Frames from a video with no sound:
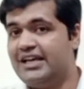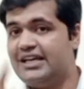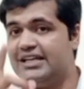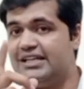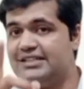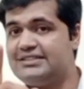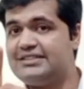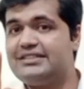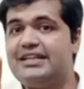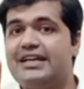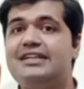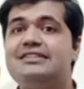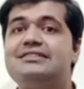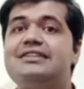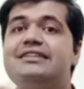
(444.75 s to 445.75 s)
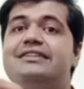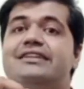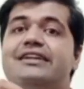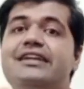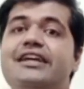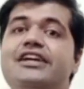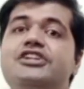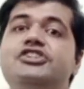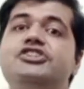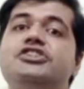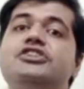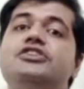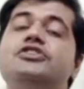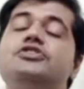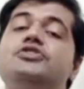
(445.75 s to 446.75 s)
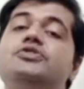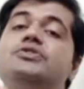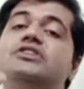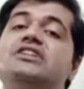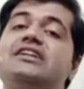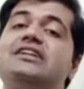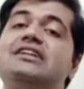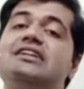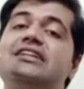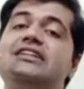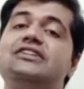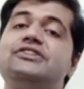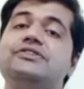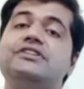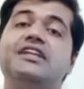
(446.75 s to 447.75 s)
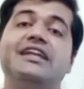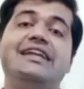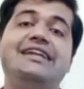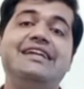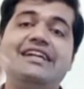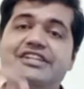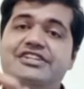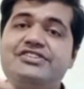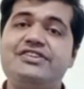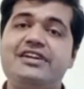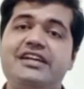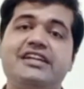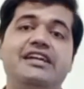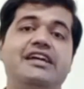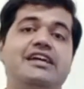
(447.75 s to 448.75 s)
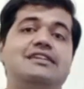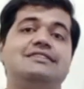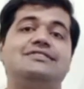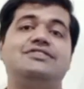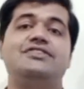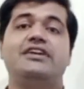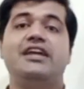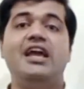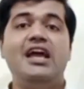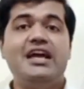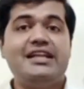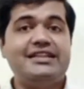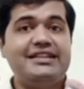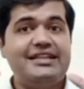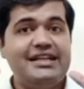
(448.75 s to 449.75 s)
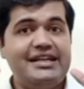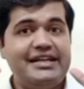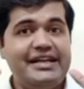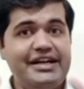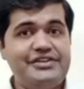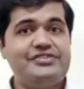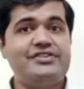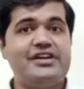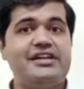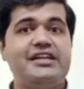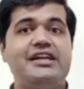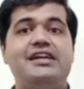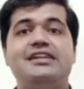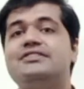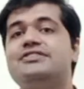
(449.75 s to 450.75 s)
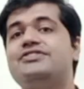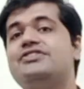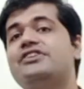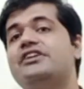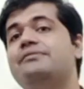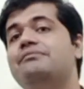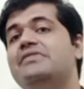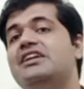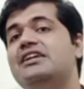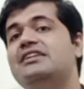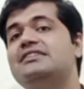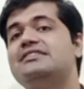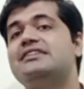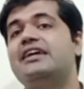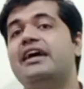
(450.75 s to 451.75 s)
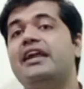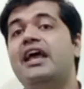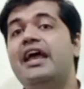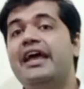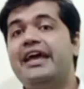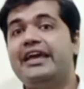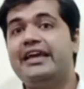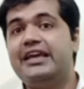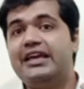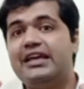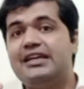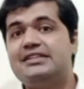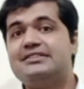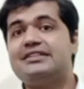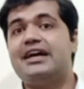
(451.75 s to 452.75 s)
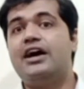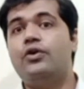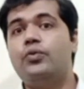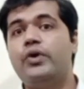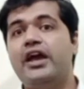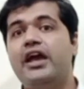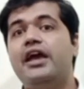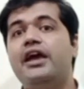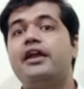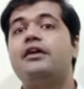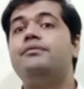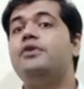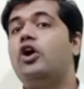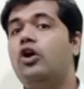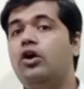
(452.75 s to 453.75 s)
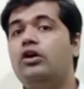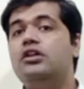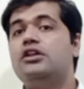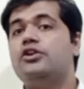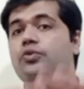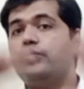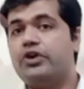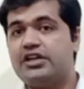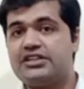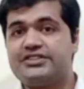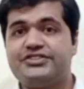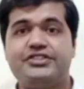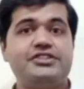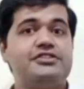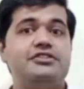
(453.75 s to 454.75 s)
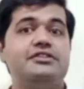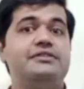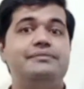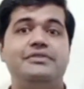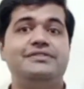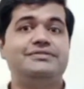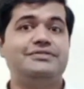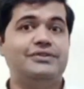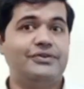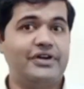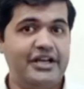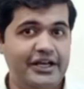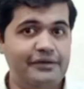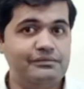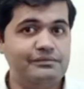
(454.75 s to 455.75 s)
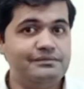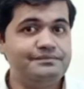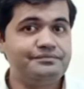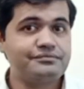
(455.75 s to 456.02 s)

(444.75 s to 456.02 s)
He stands in relation to the literary history. The literary history means that he is aware of all the works written before him.